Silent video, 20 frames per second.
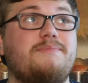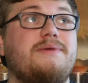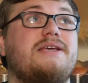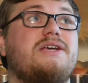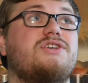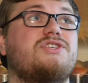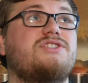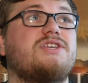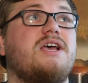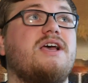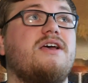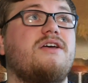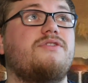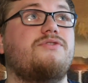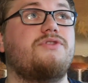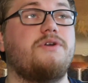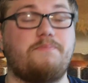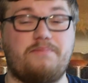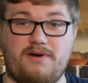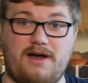because
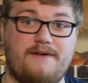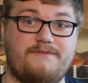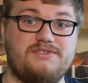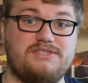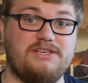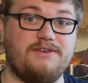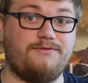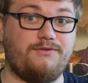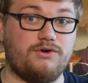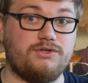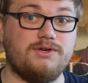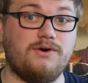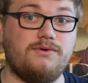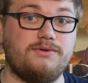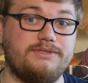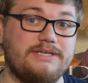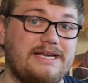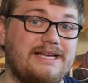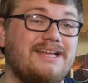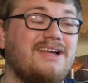the prophecy
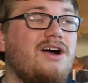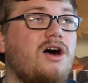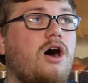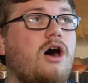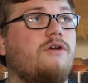foretold it.